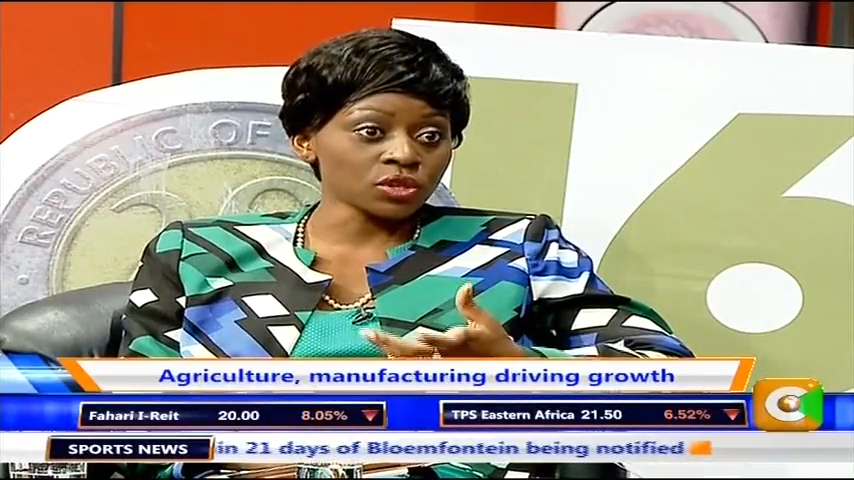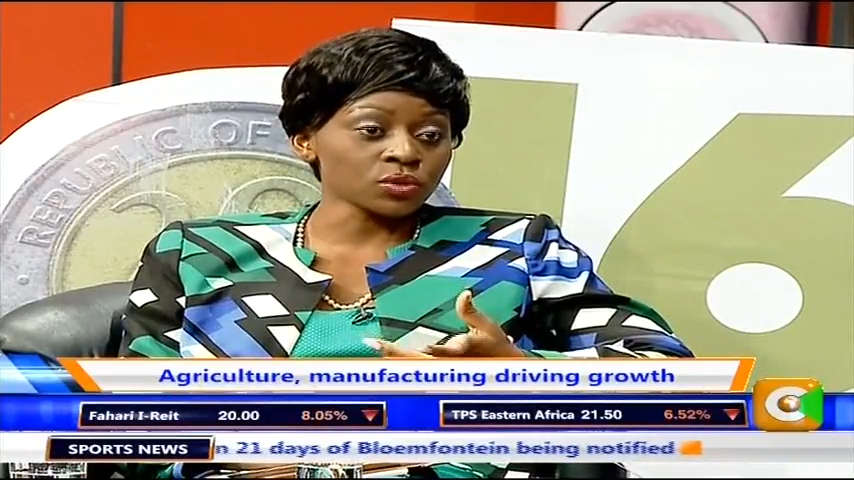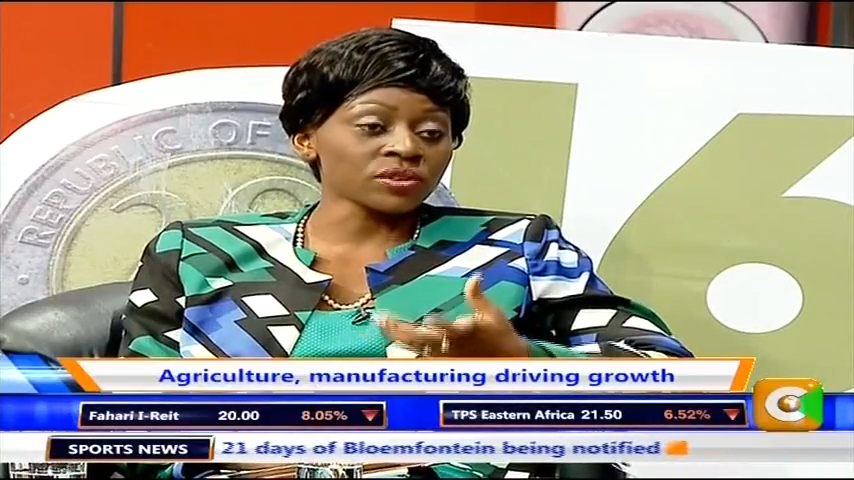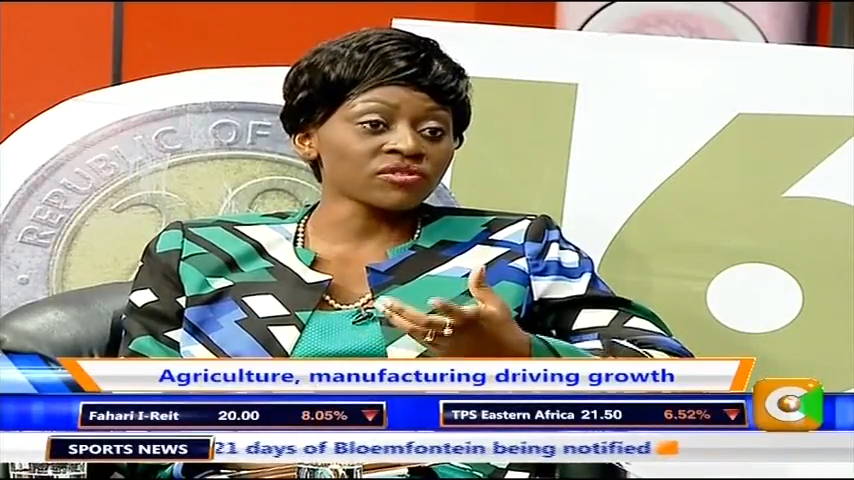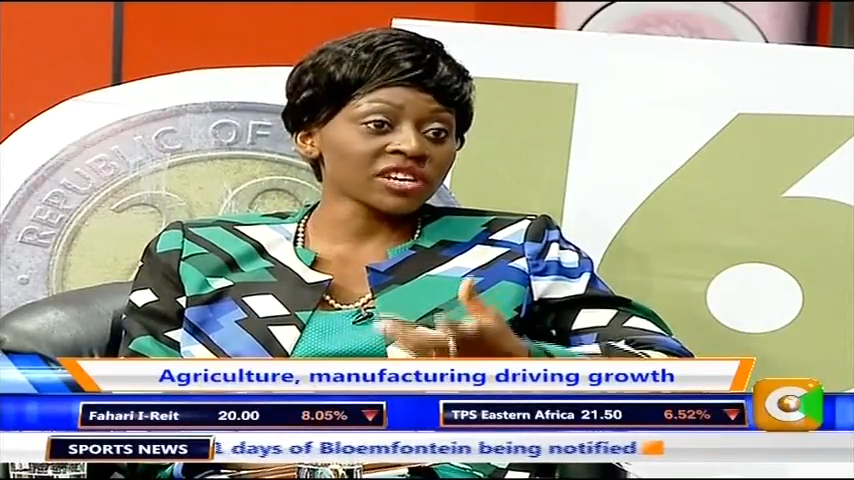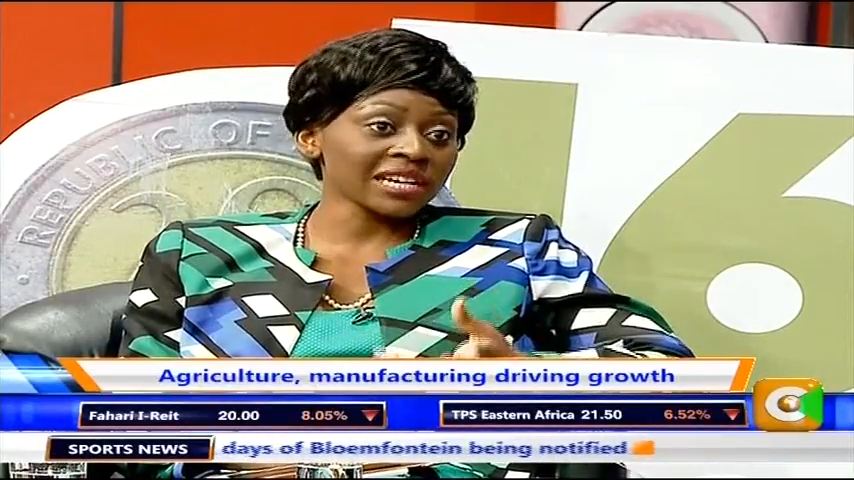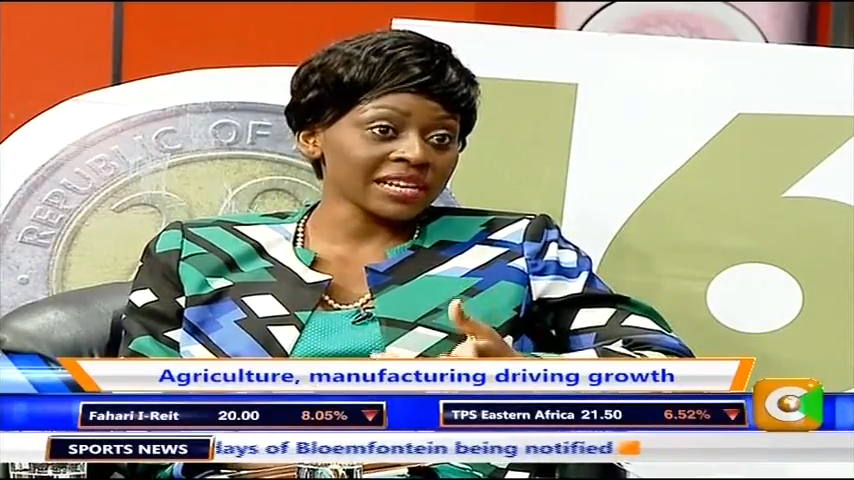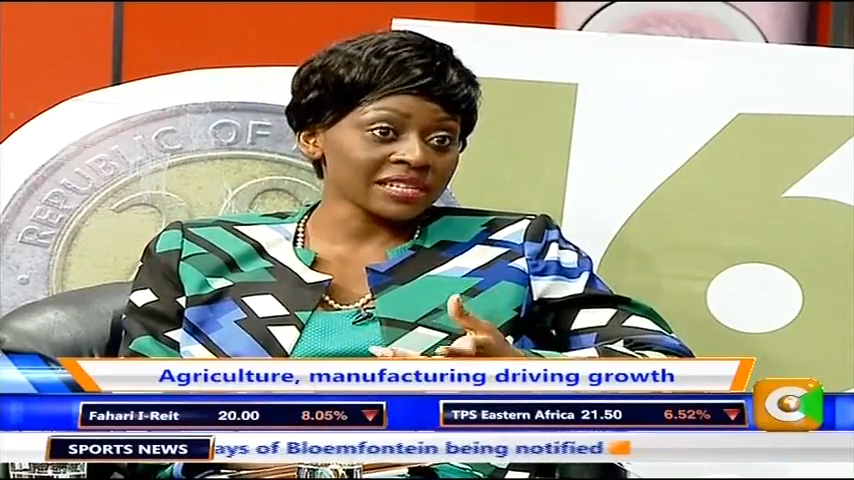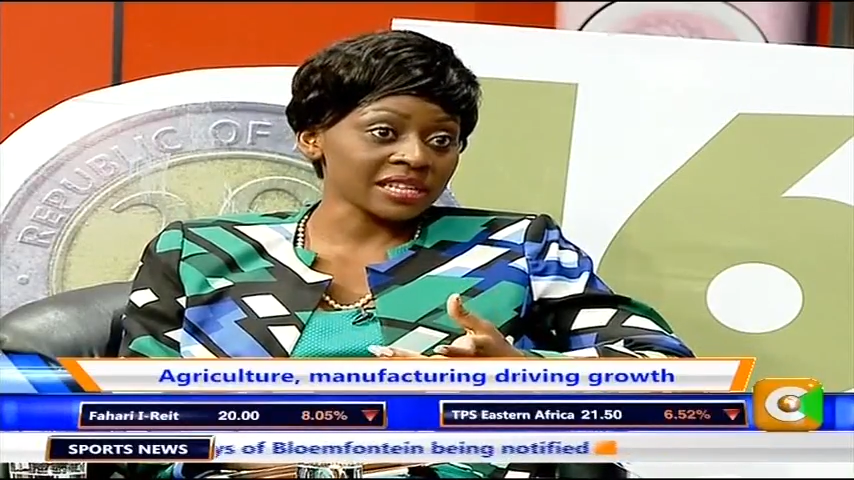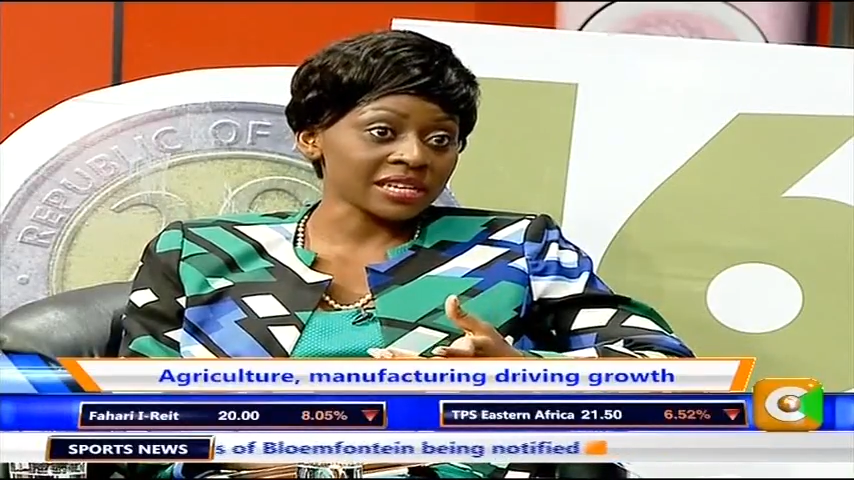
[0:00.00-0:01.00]
we've
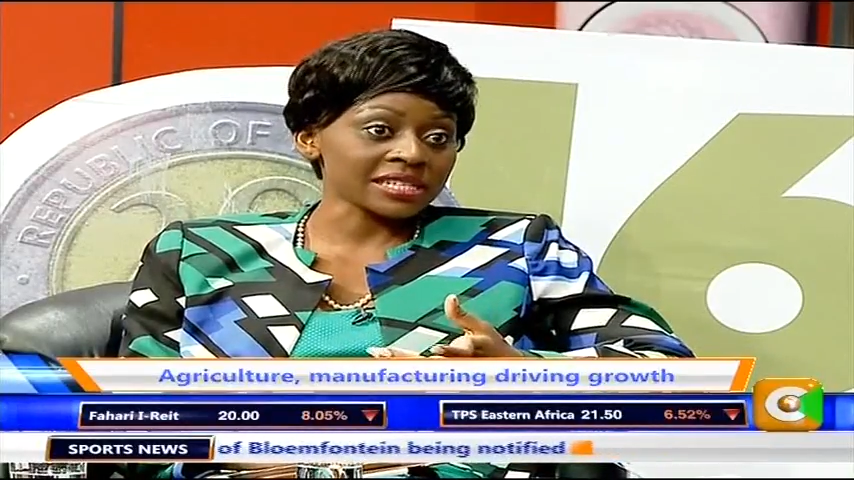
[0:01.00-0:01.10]
realized that as a